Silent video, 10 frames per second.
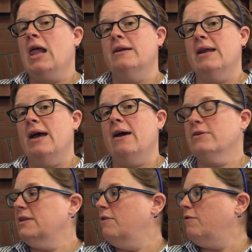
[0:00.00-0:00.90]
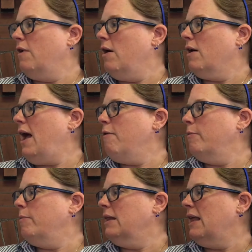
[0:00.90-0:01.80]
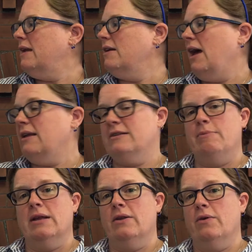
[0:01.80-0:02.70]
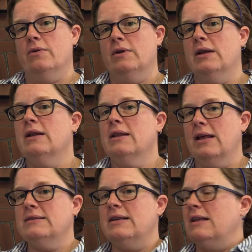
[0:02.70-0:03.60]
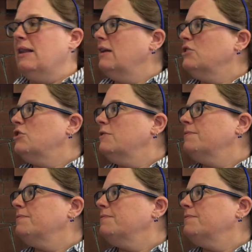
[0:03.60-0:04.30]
"Now," said Frog, "I will be glad not to be alone. Let's eat lunch."